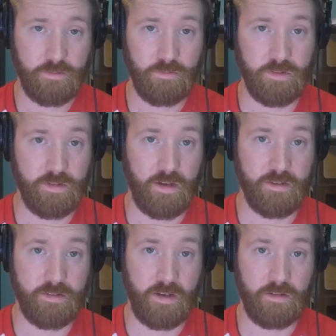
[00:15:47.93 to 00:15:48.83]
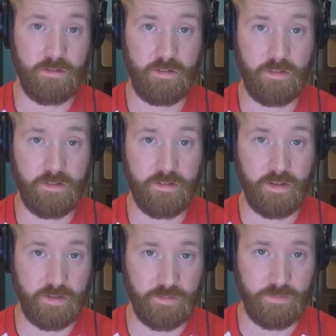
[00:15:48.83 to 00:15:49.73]
We're going to toss out the
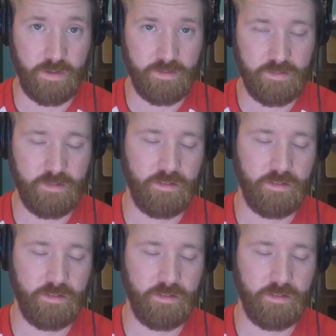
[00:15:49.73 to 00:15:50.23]
psychic phase,